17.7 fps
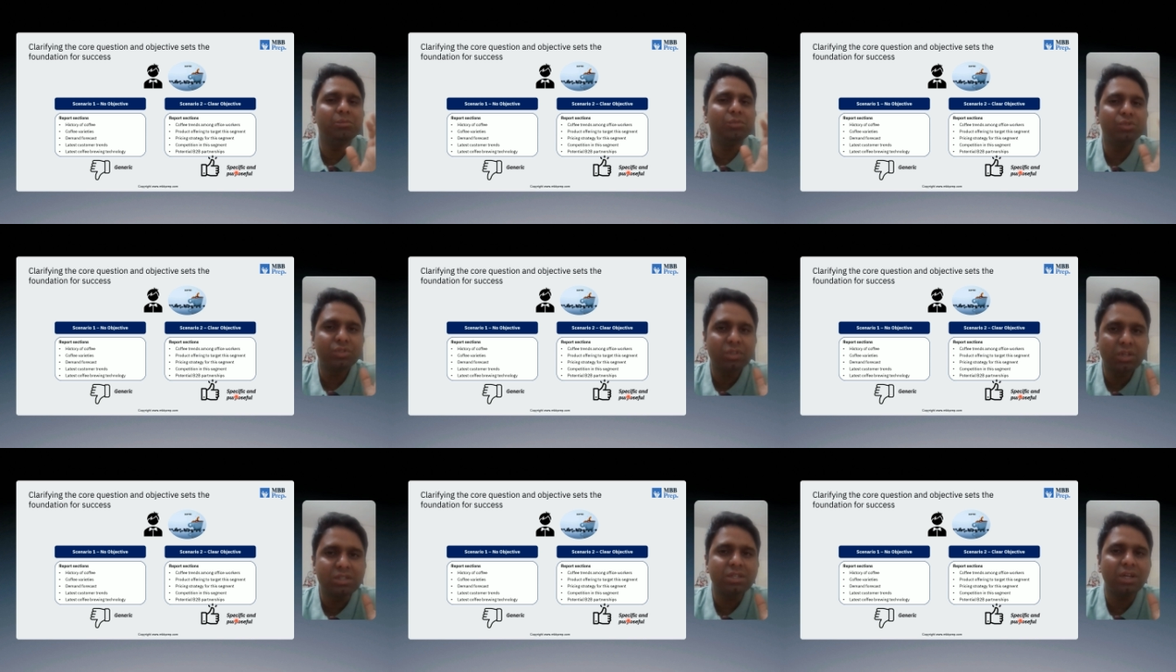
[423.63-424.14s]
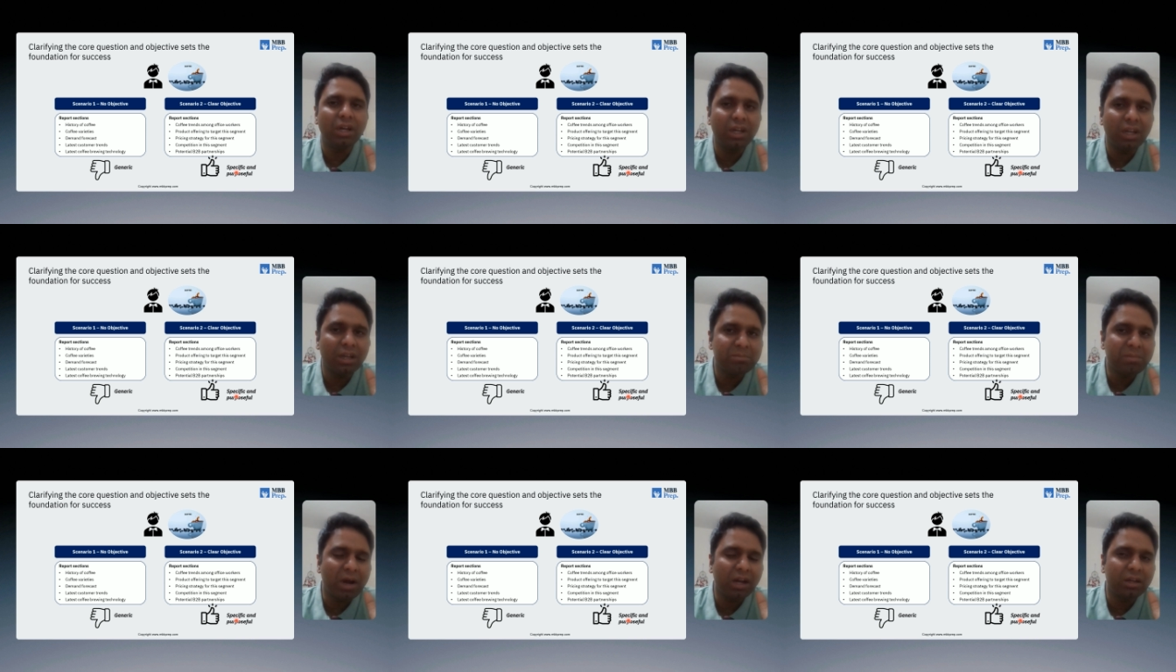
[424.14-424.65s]
most
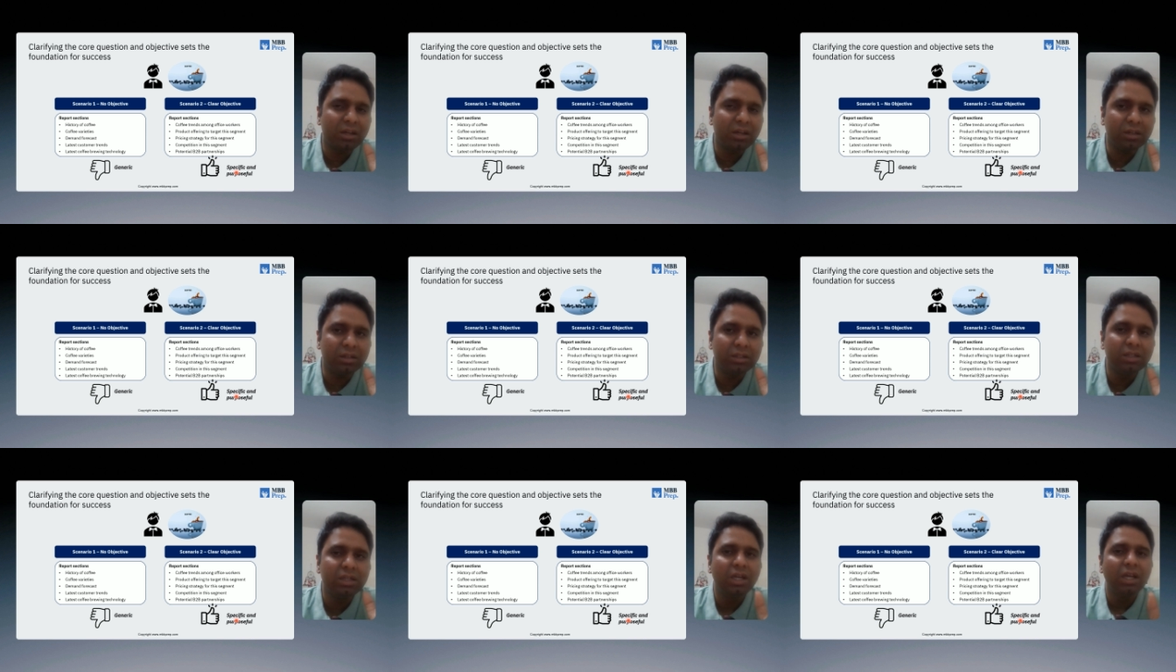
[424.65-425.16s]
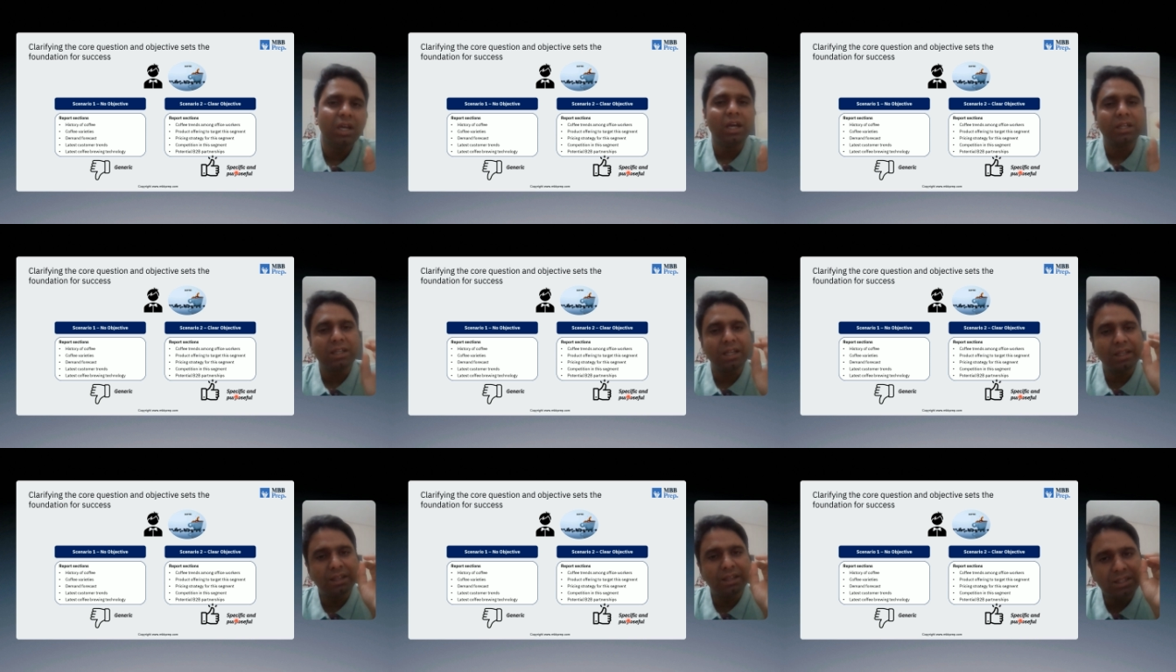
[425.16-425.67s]
consulting partner
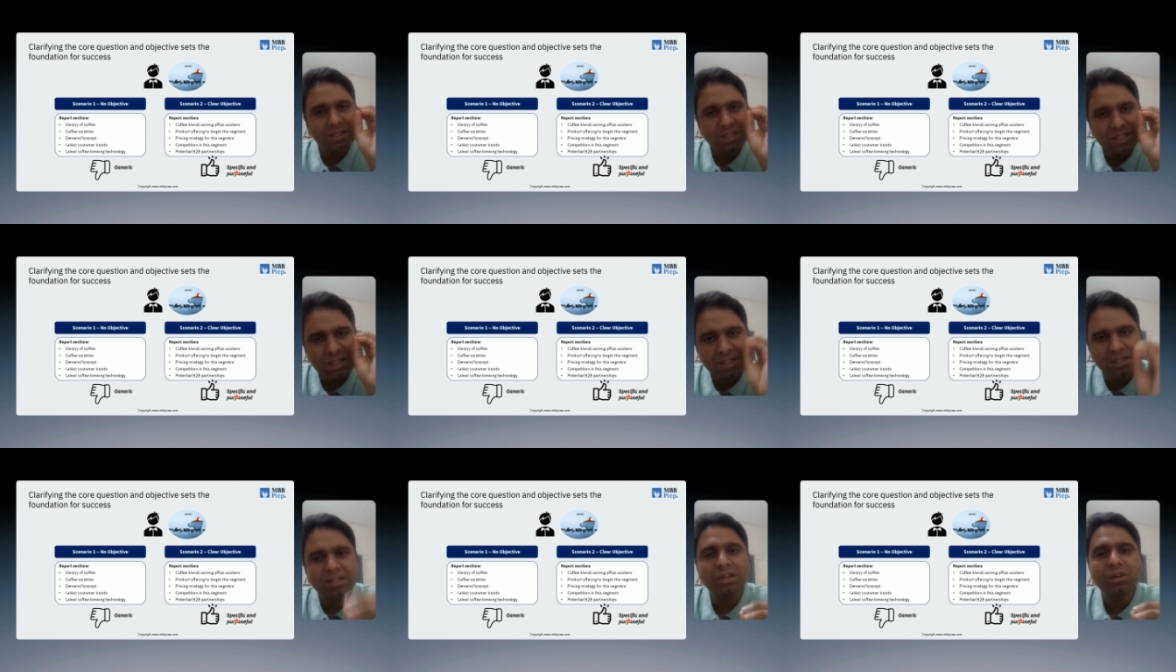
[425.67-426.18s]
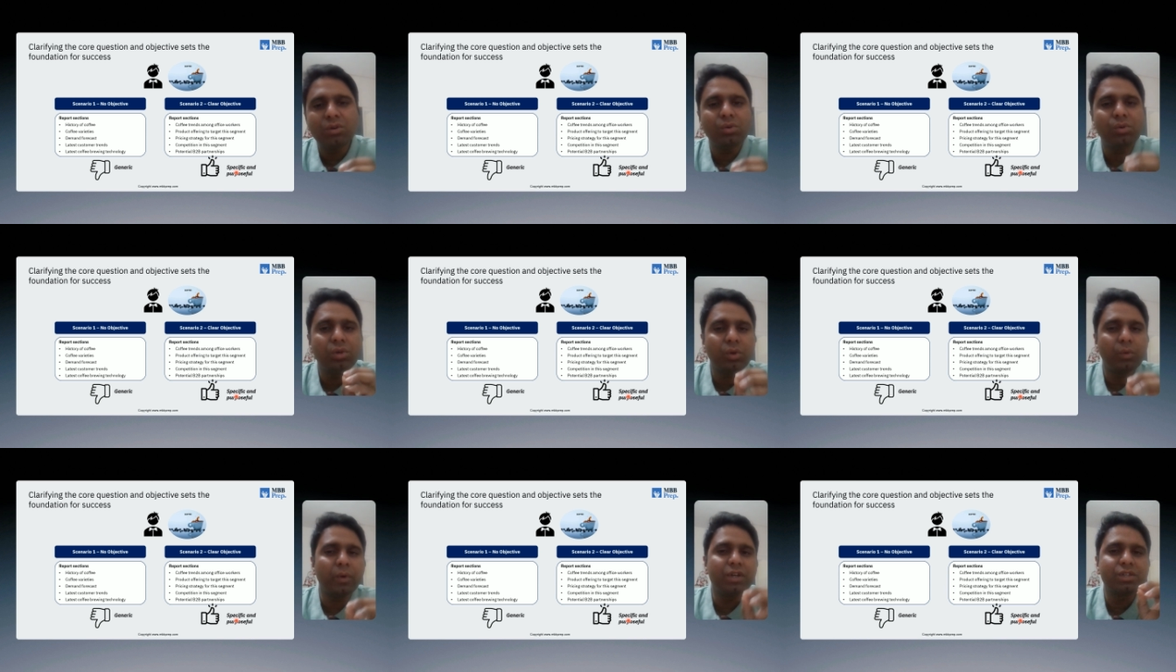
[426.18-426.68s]
that this is the
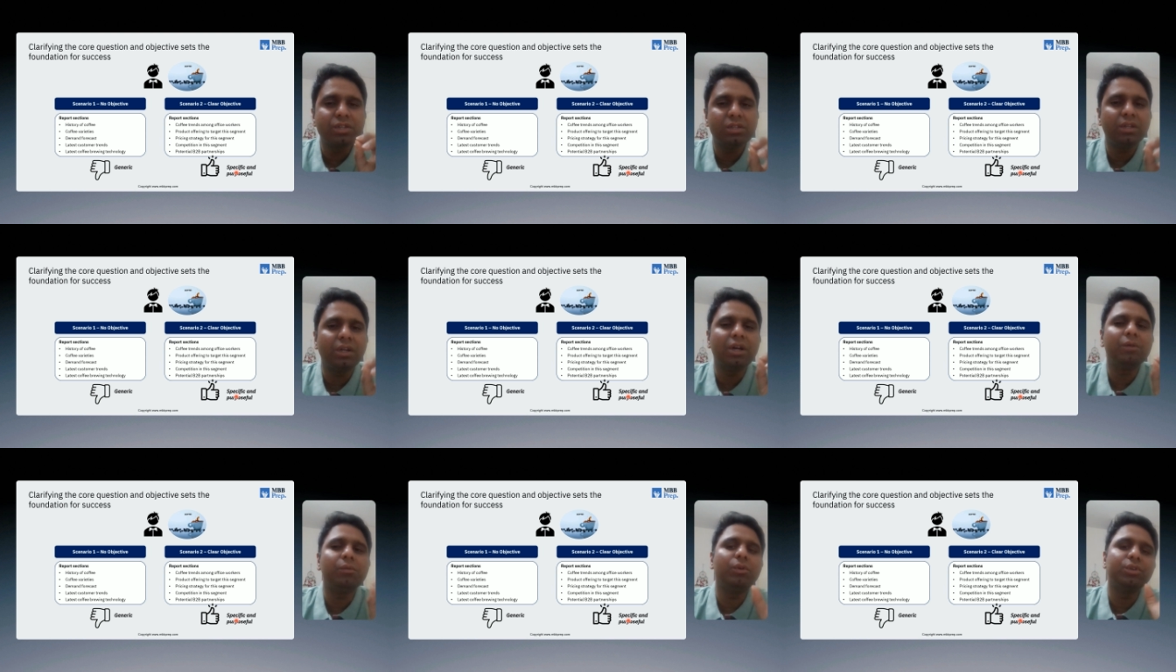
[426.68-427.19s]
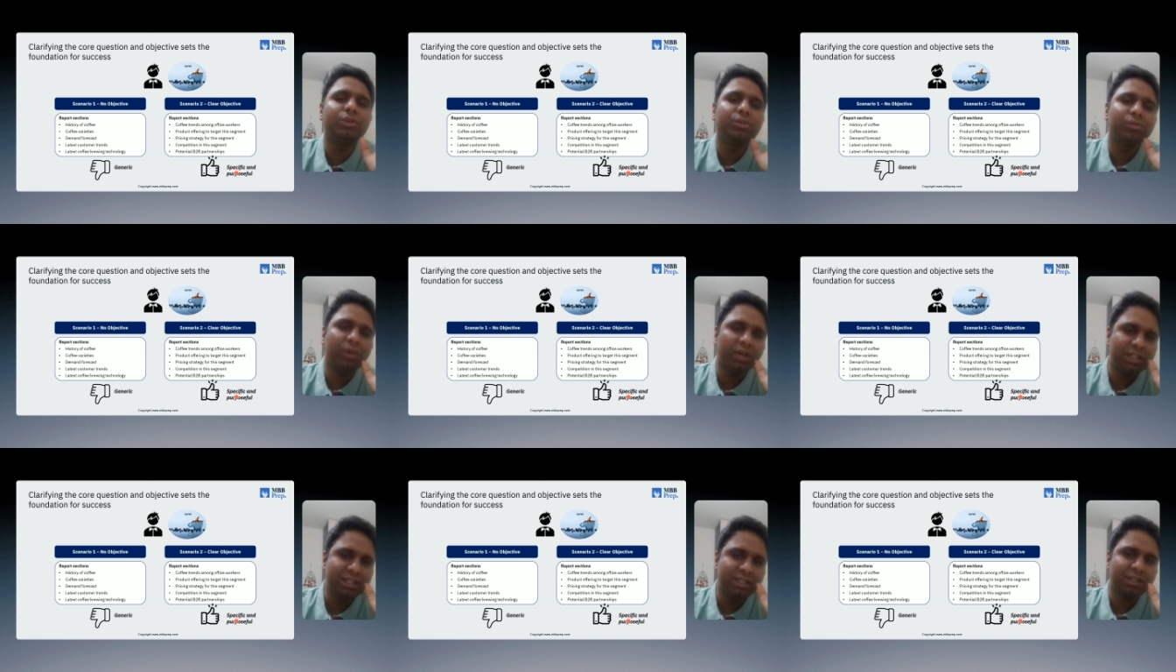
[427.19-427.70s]
core question that I want you
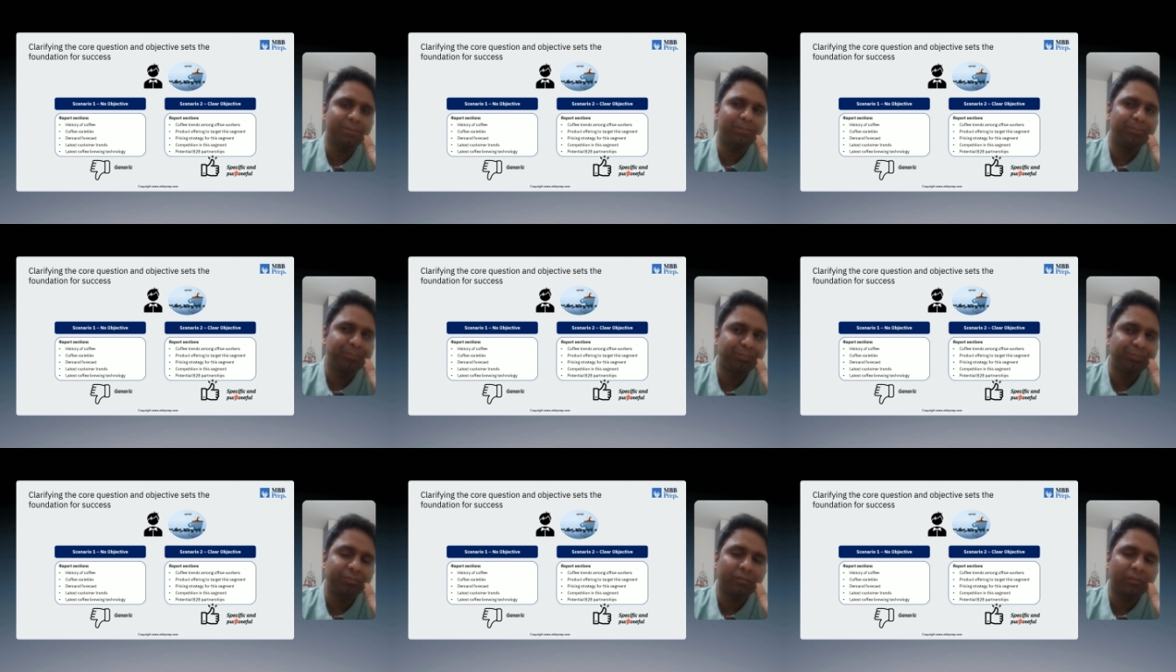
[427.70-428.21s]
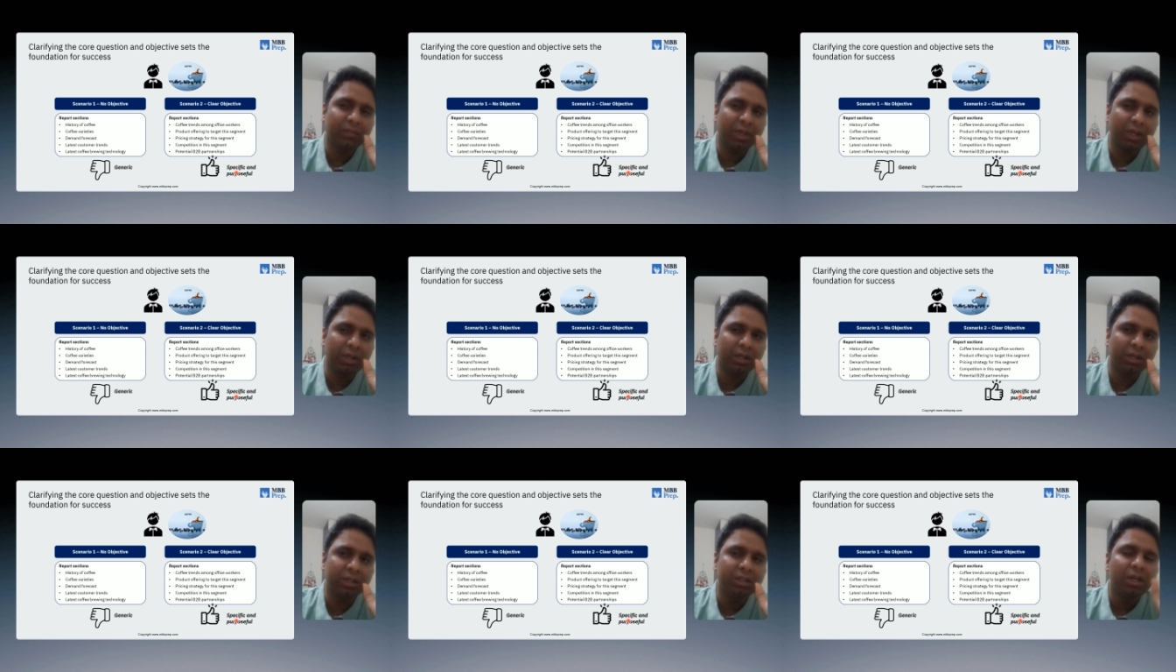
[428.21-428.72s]
to answer,
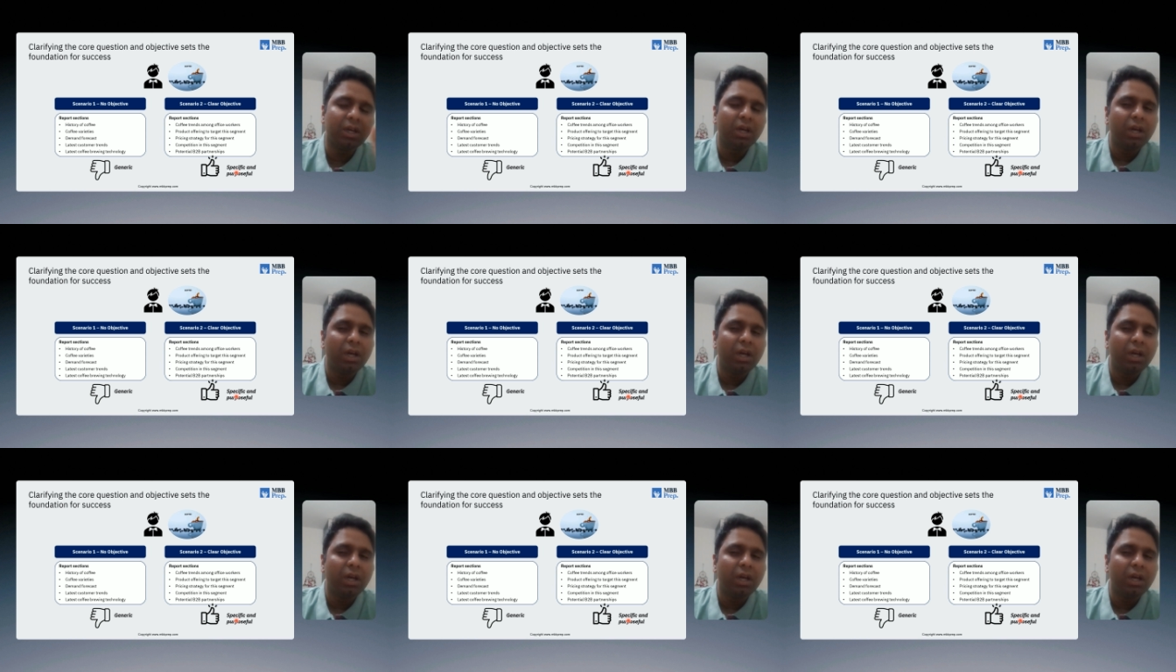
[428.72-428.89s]
right?